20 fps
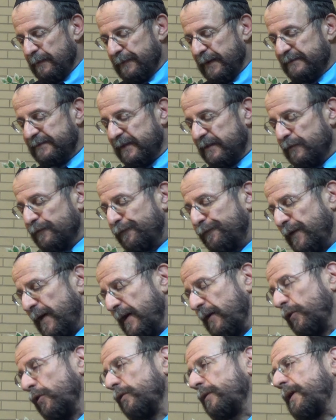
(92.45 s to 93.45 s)
They didn't
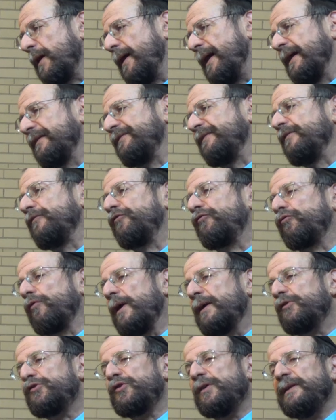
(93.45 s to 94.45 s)
follow God's
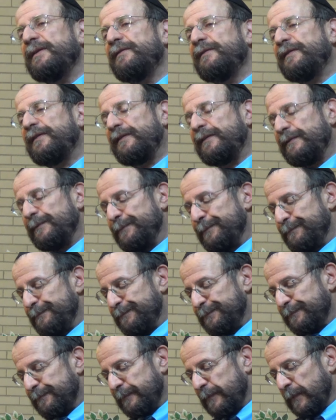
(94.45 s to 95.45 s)
instructions,
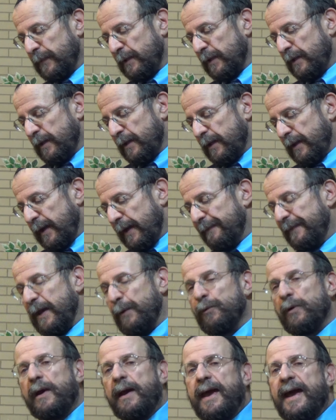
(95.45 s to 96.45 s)
and
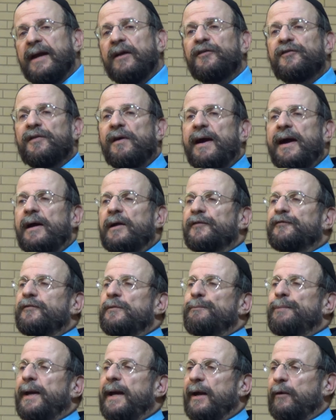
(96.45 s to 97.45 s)
they were exiled
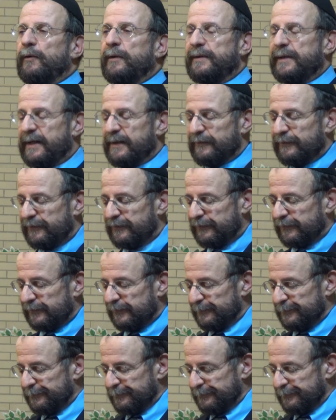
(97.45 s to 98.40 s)
from paradise.